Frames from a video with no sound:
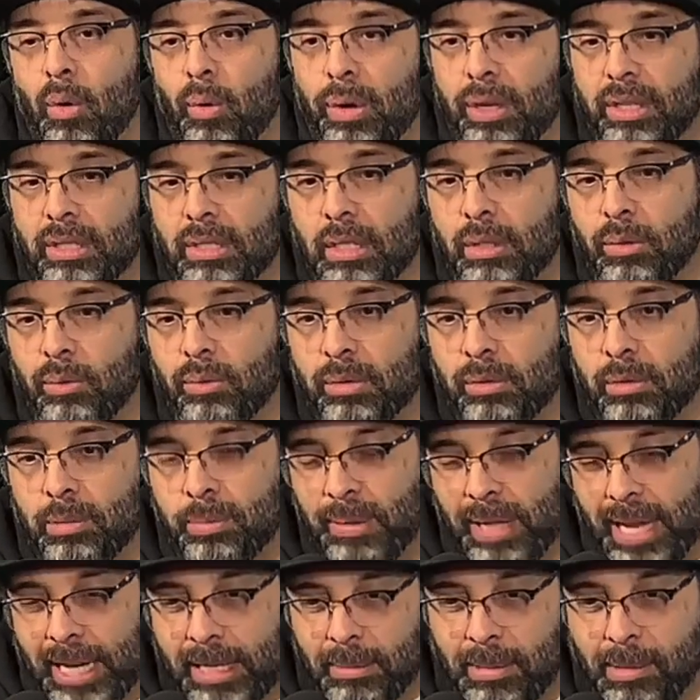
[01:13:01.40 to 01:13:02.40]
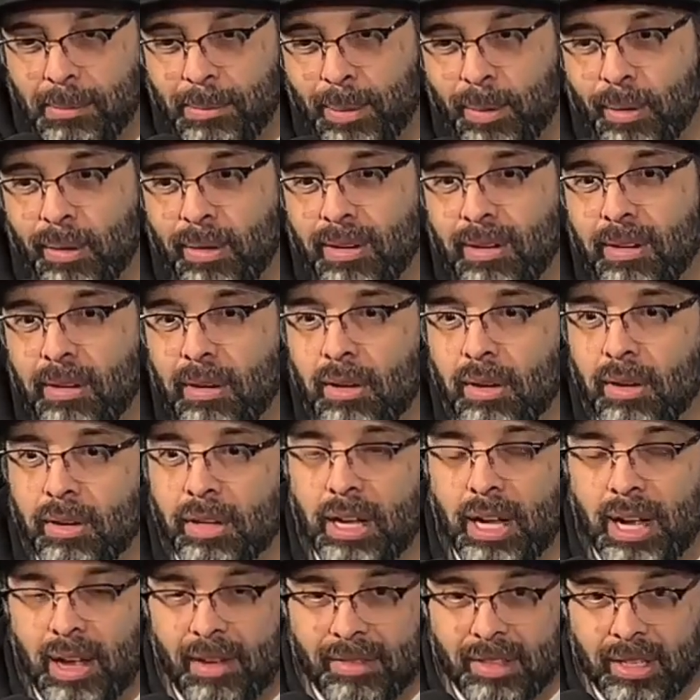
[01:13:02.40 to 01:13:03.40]
what it's like to be poor or
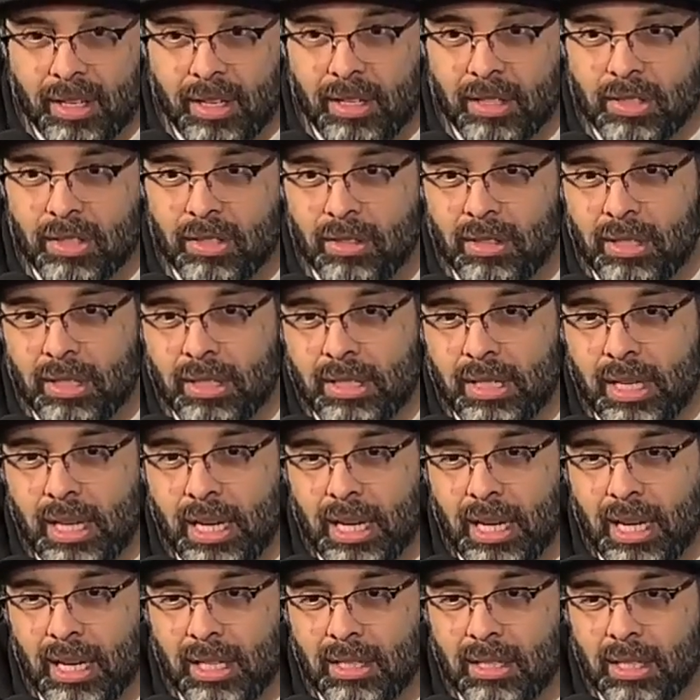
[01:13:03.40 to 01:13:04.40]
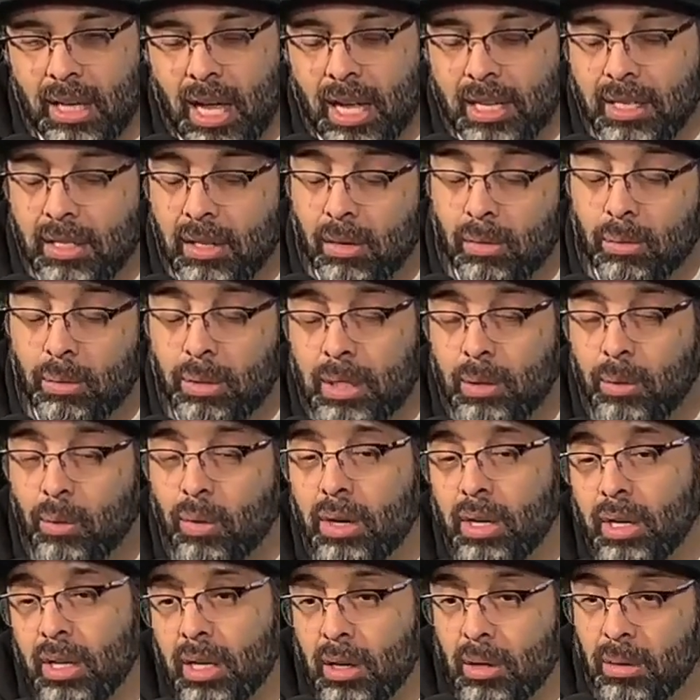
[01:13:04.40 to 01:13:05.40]
to have to hustle, and it's like I don't really
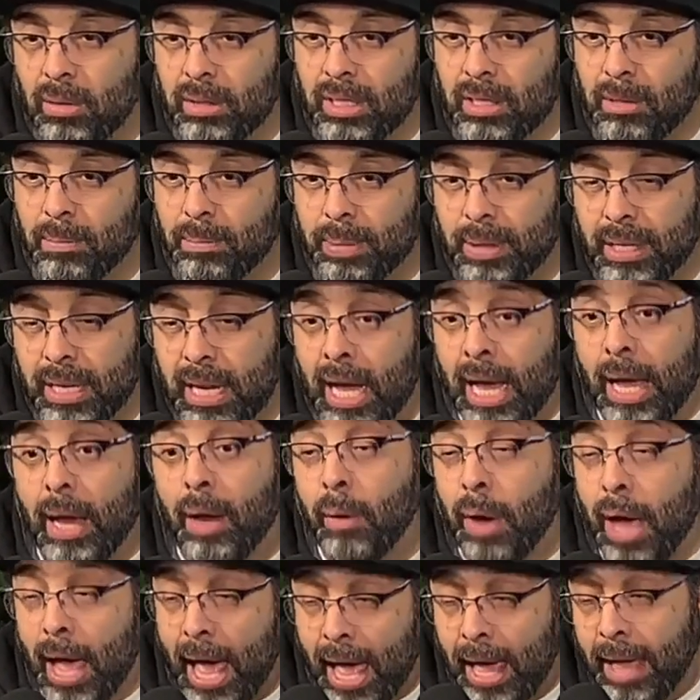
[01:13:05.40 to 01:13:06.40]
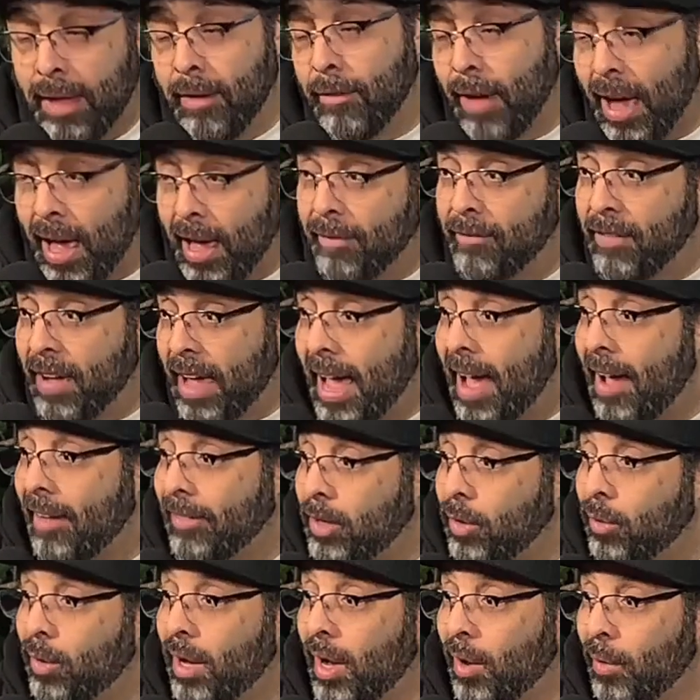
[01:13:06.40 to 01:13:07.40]
want to go there, but if I have
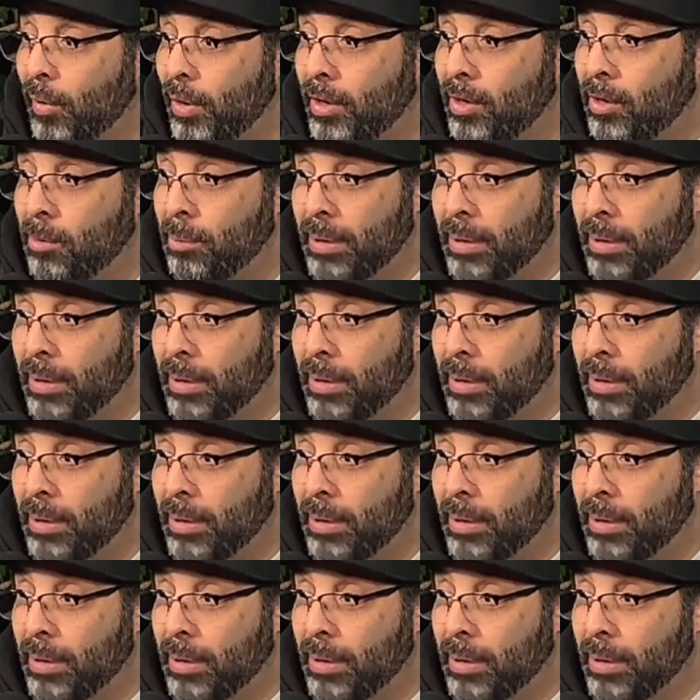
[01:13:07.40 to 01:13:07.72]
to, I will.